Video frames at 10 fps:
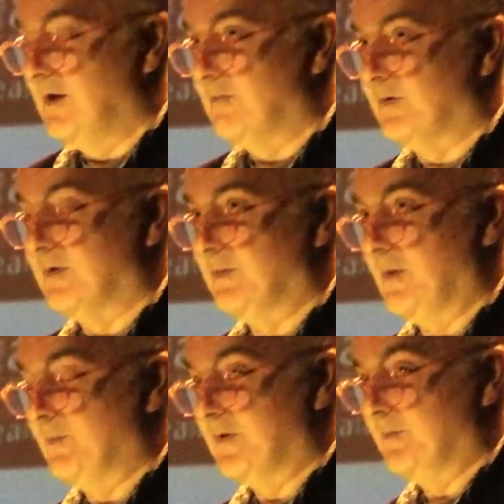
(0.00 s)
But
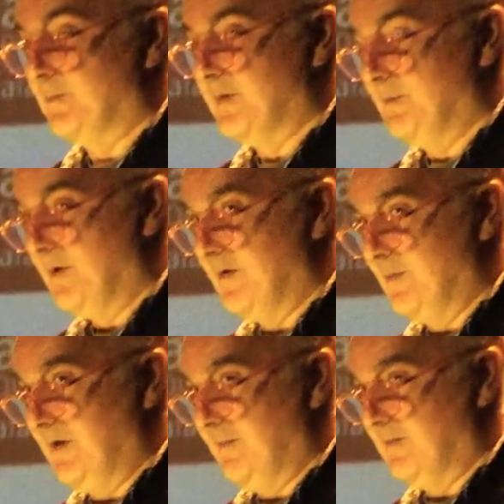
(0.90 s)
among
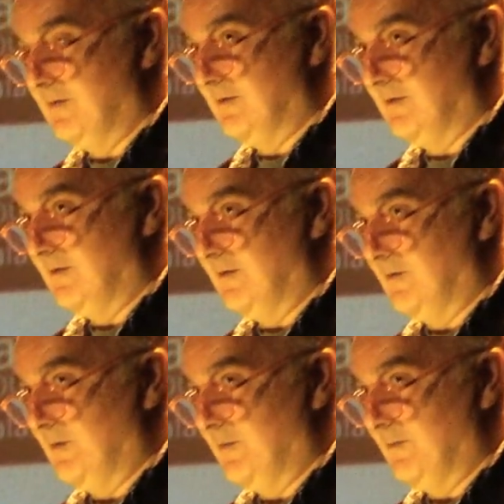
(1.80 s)
the people
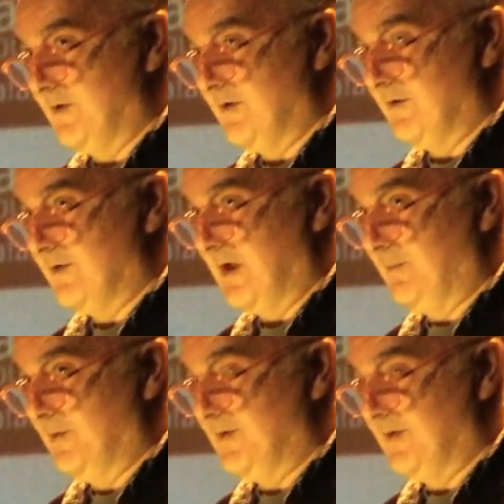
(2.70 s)
we published in our
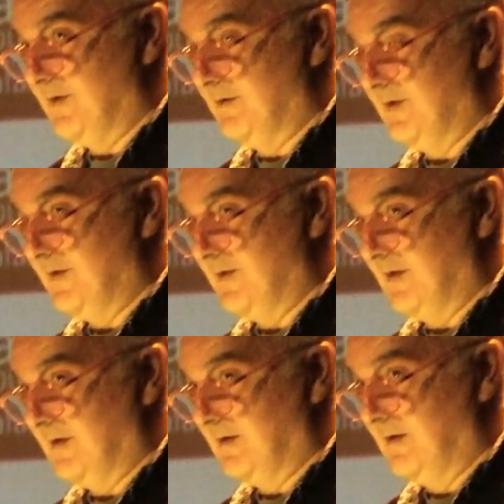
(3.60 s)
chapbook series
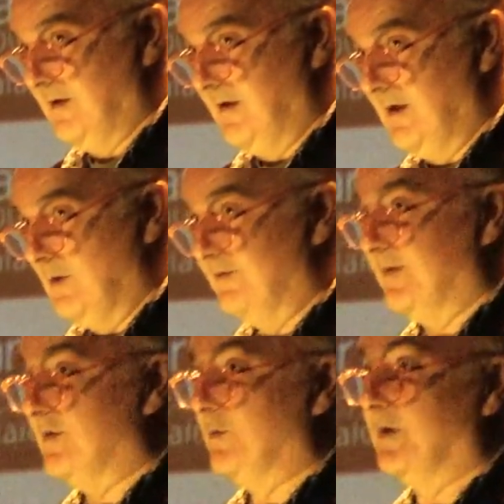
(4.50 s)
are
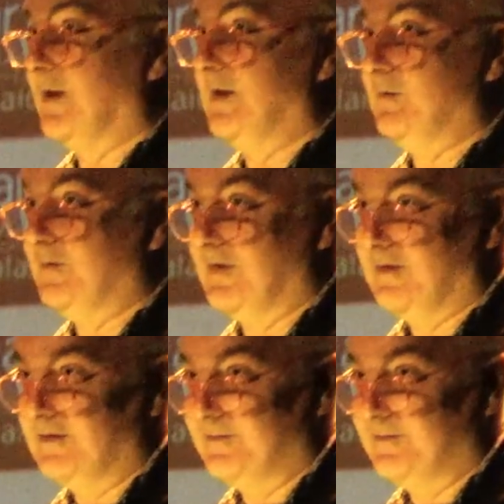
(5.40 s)
Victoria Kennefic,